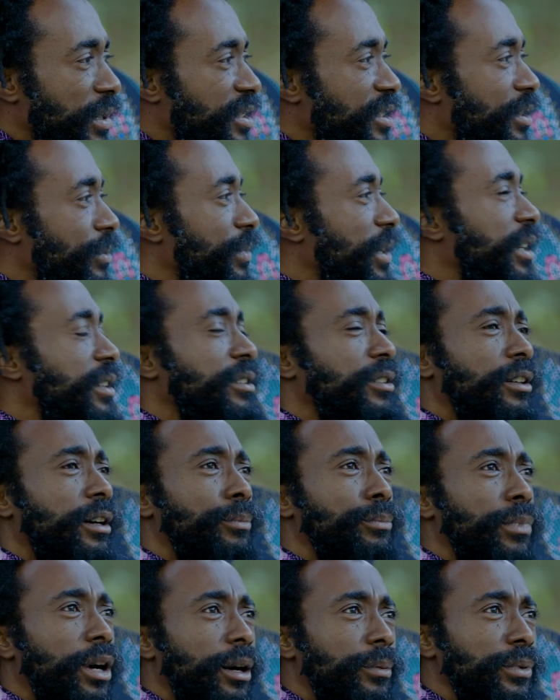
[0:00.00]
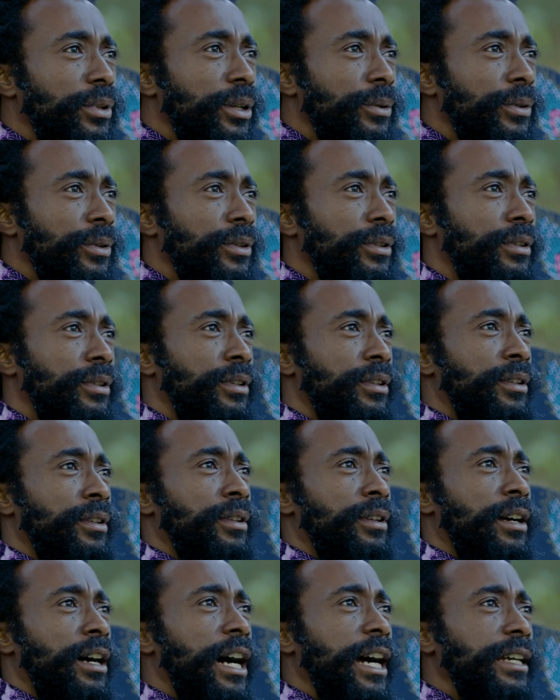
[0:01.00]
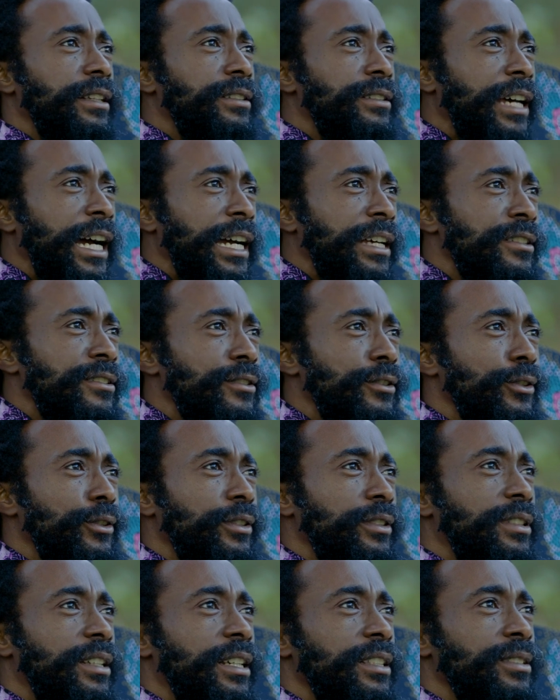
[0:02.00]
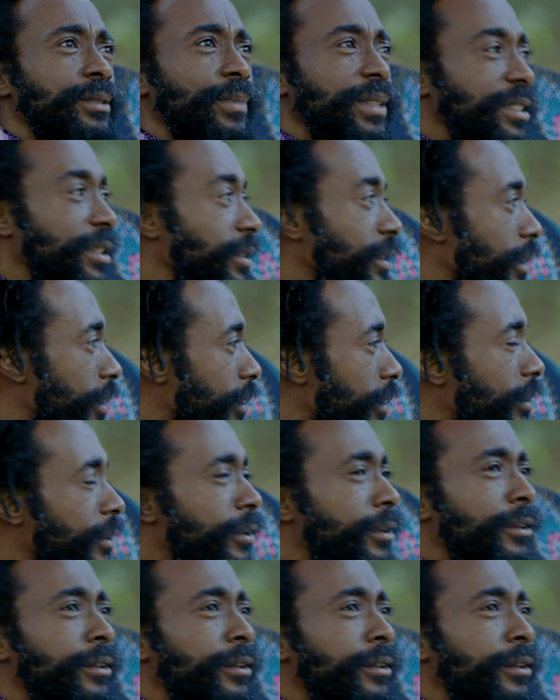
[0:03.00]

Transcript: I say, me, I hear a Bob, you know, high ties, low ties. And I say, yeah.